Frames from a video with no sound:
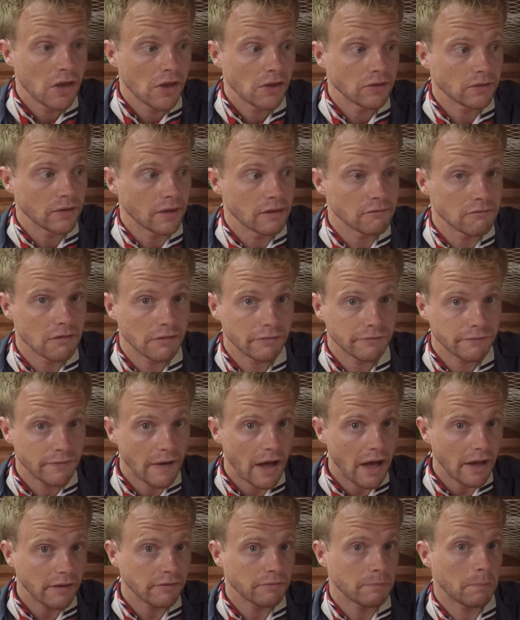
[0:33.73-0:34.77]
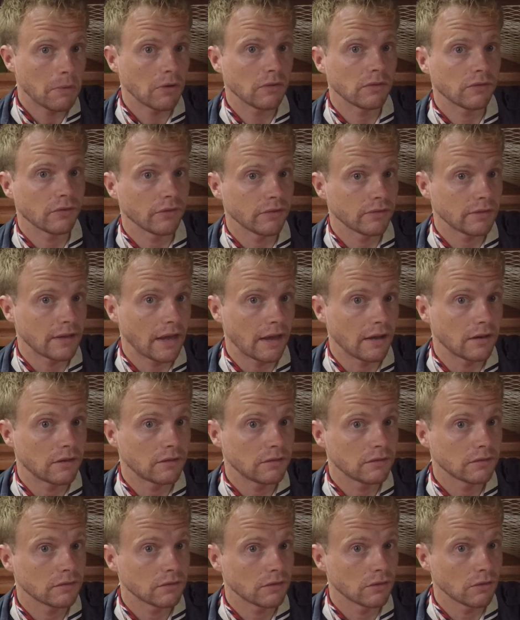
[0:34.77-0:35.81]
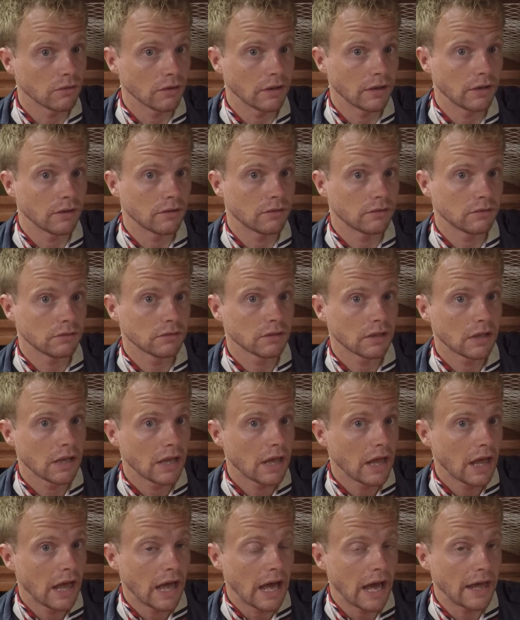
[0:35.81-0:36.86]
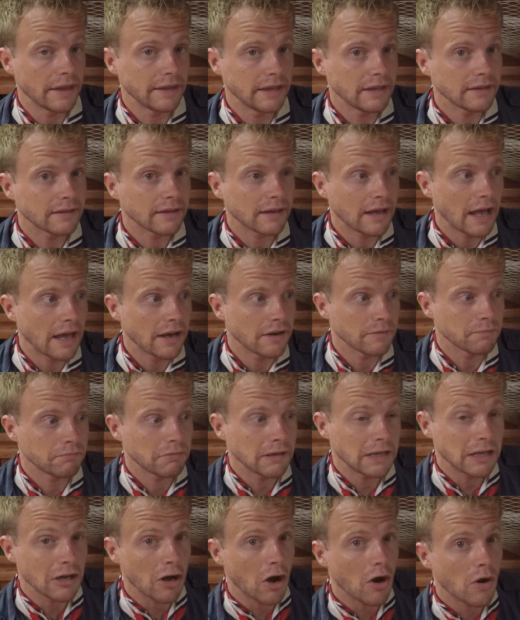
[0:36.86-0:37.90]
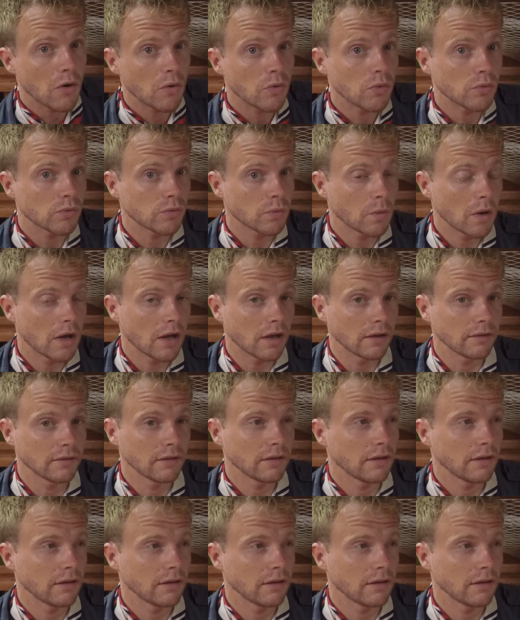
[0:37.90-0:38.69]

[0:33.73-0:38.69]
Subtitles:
So there are 5 points of sail, all in all, and these are kind of pretty old words.